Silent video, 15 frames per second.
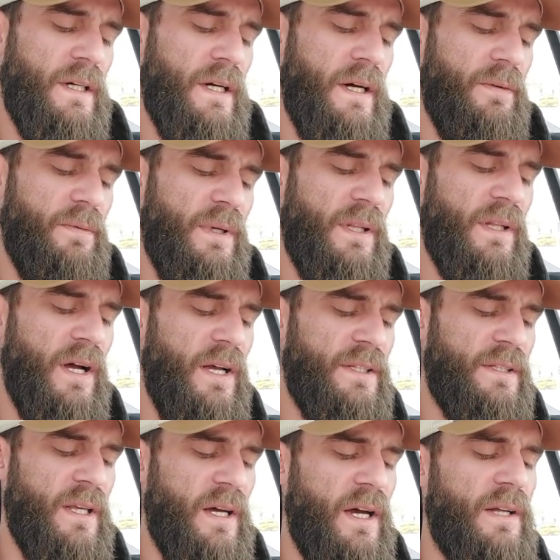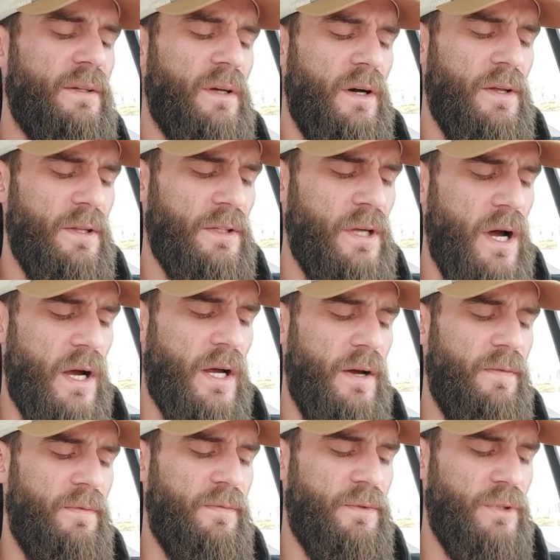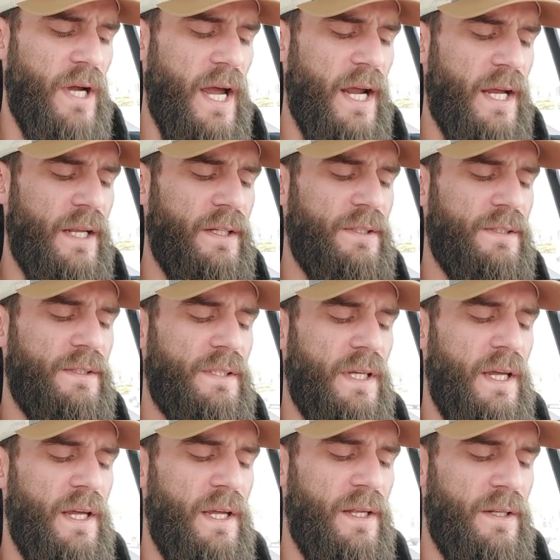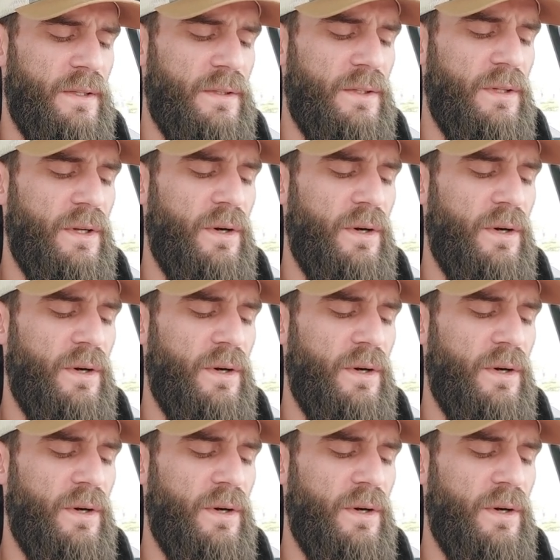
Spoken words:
I realized that all the talk of dragons and,